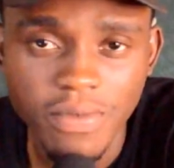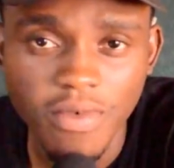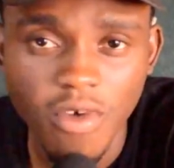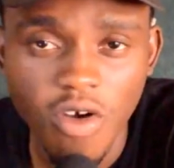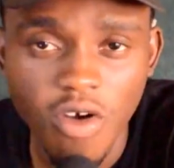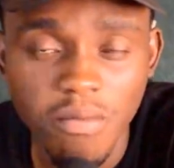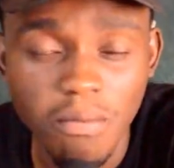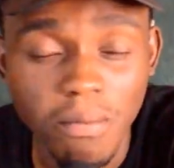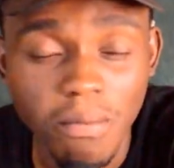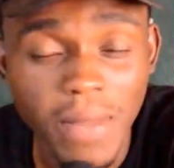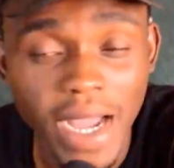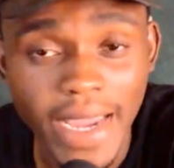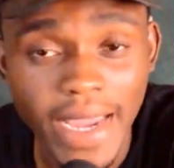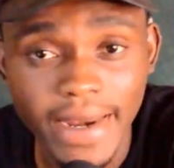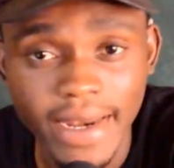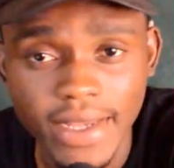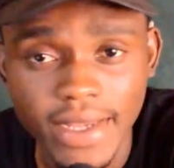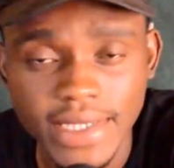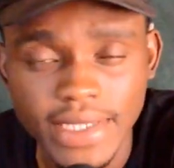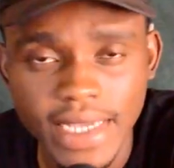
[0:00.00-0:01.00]
of
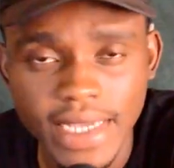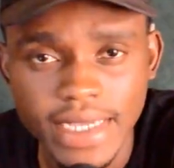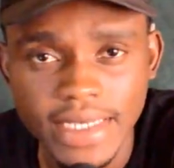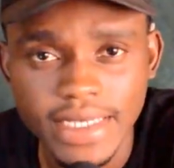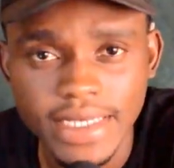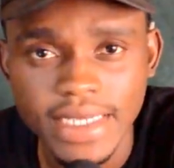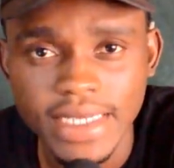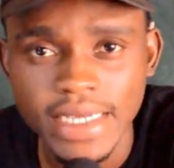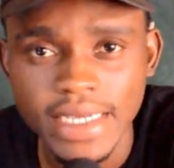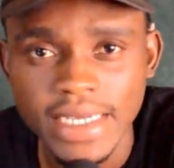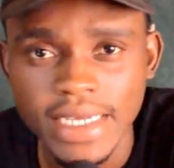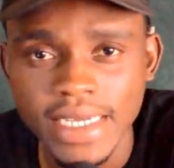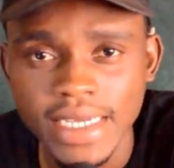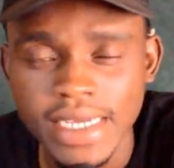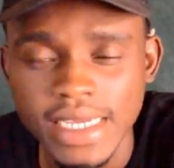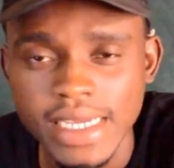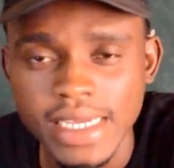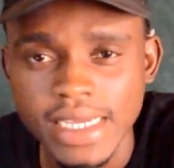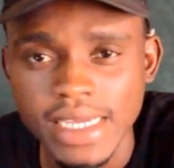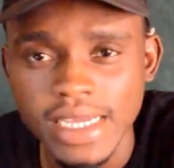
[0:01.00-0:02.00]
minors. And
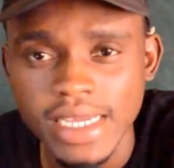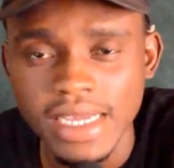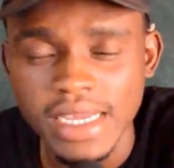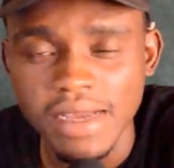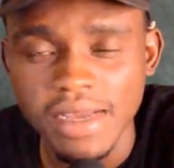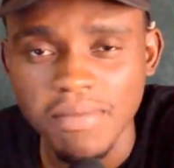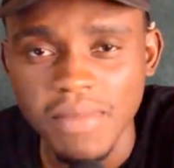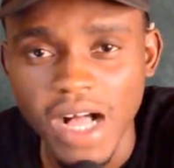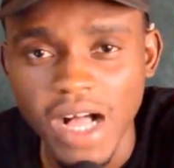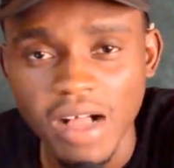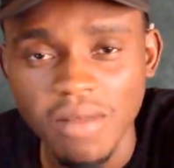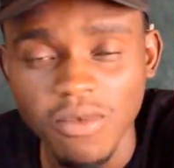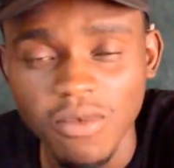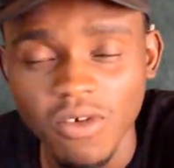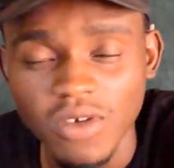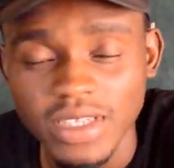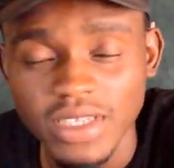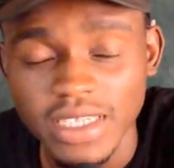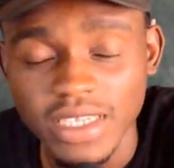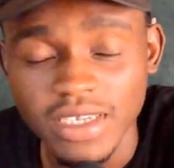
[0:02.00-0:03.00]

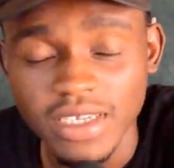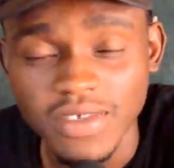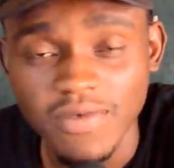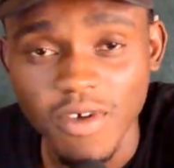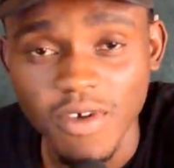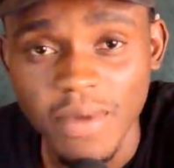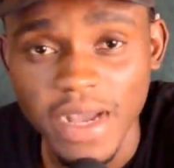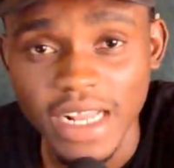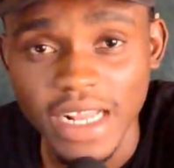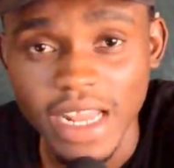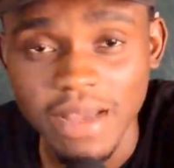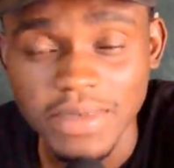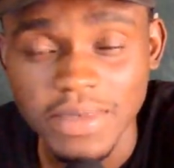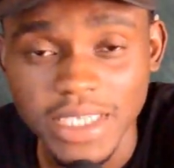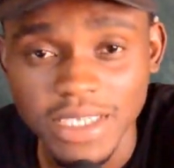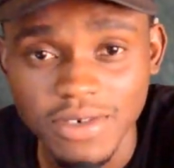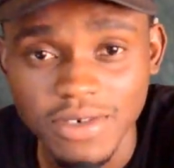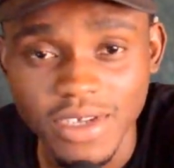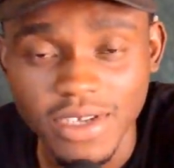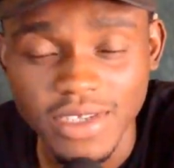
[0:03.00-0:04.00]
Malmo says former club
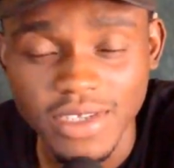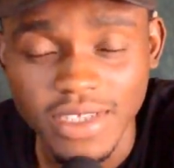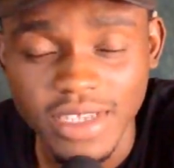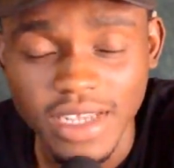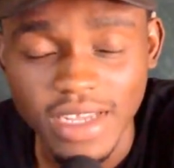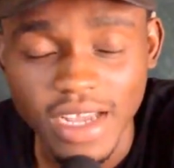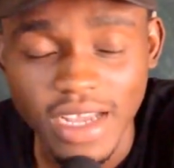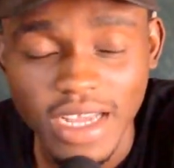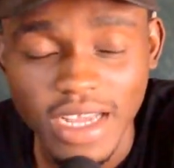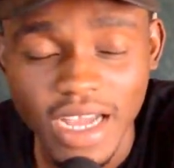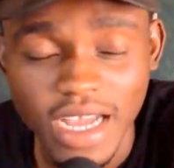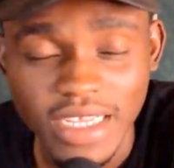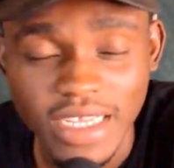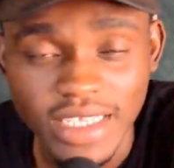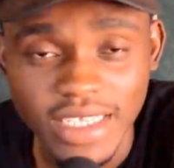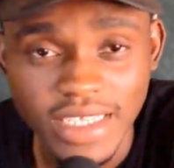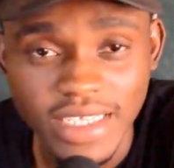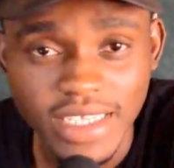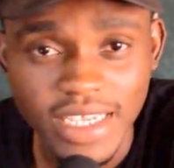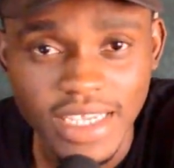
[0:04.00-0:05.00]
Sirius
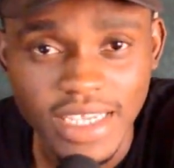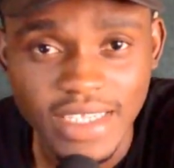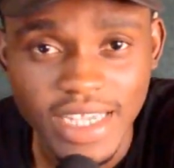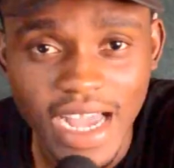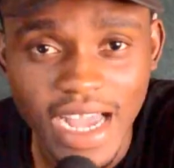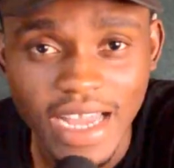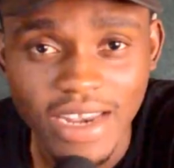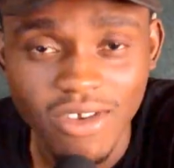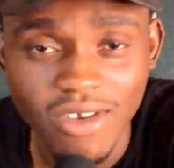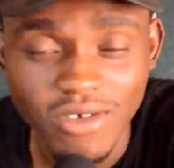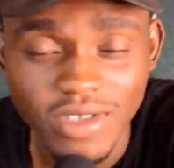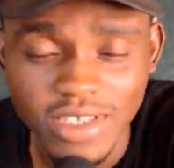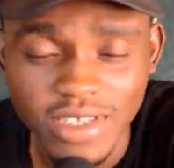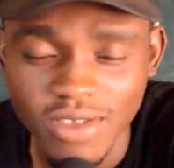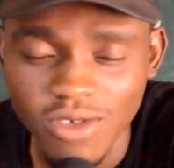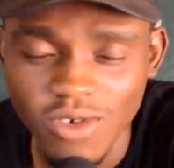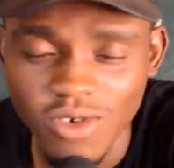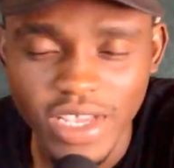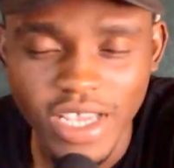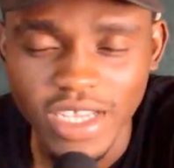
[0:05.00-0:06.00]
in this case are not
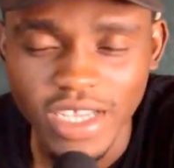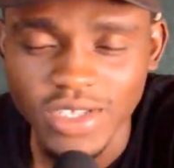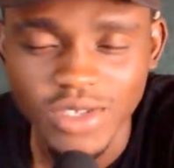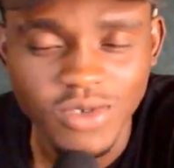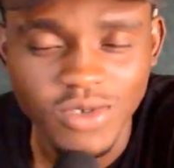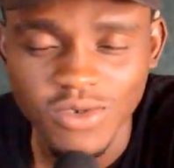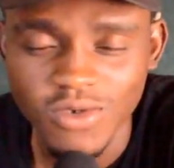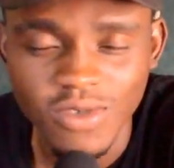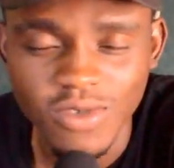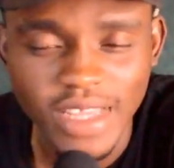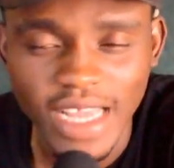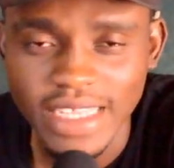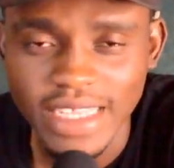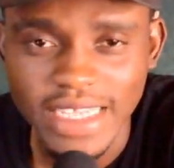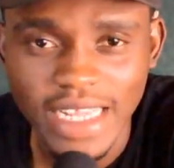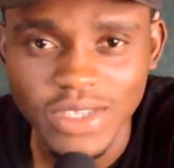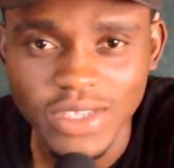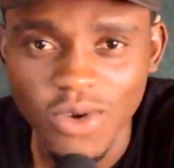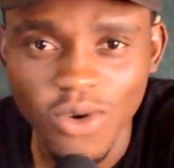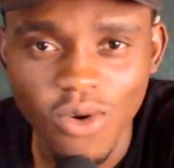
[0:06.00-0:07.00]
looking to do that
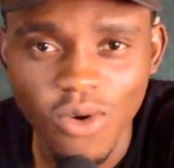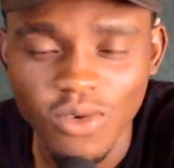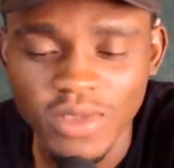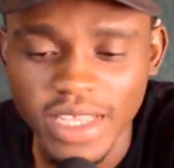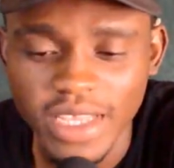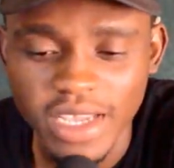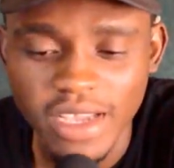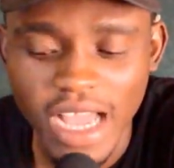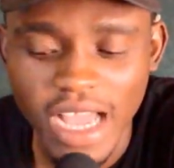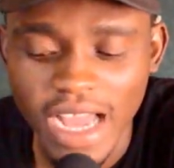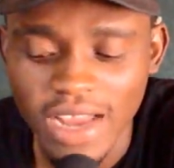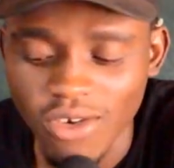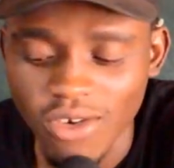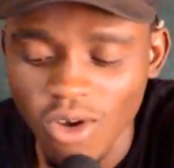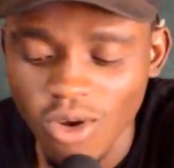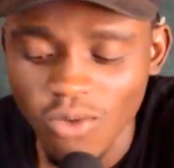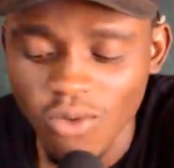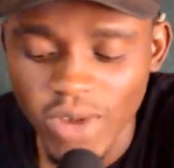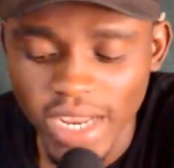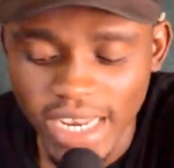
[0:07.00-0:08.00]
at all. They are
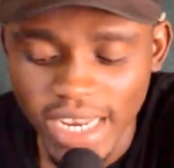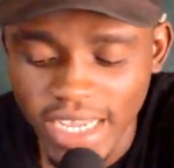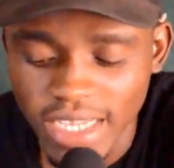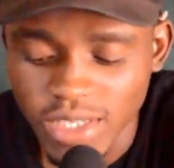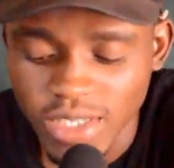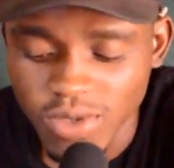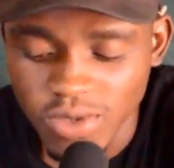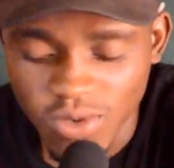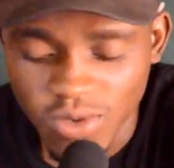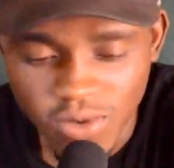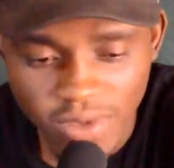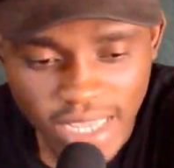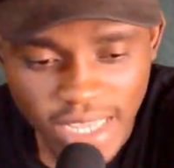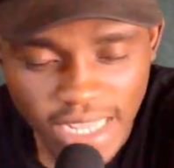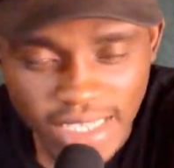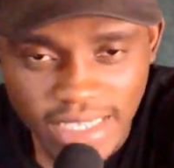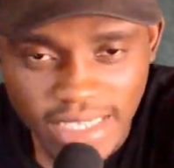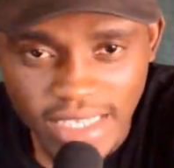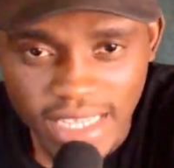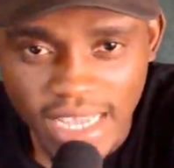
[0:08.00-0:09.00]
not willing to do
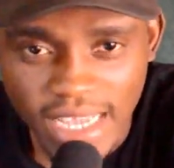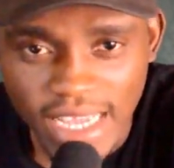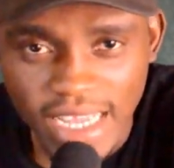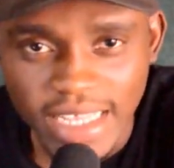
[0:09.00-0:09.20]
that.